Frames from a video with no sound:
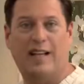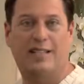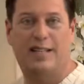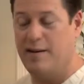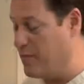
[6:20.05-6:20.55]
that
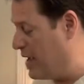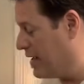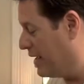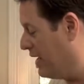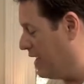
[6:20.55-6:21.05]
sit and
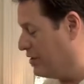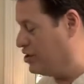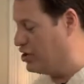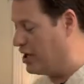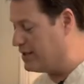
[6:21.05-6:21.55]
bake again,
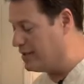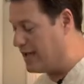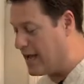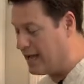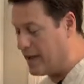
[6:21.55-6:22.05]
just
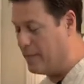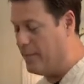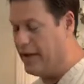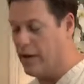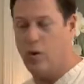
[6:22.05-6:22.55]
like a
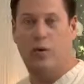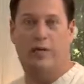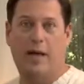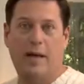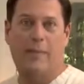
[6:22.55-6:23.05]
big old
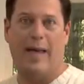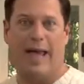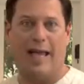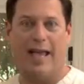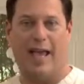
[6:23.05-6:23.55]

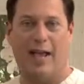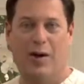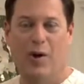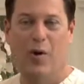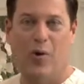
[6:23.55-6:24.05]
pancake
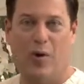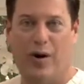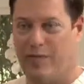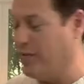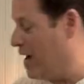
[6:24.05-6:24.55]
or
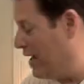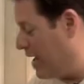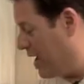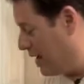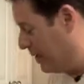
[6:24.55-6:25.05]
a fried
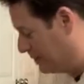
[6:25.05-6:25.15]
egg.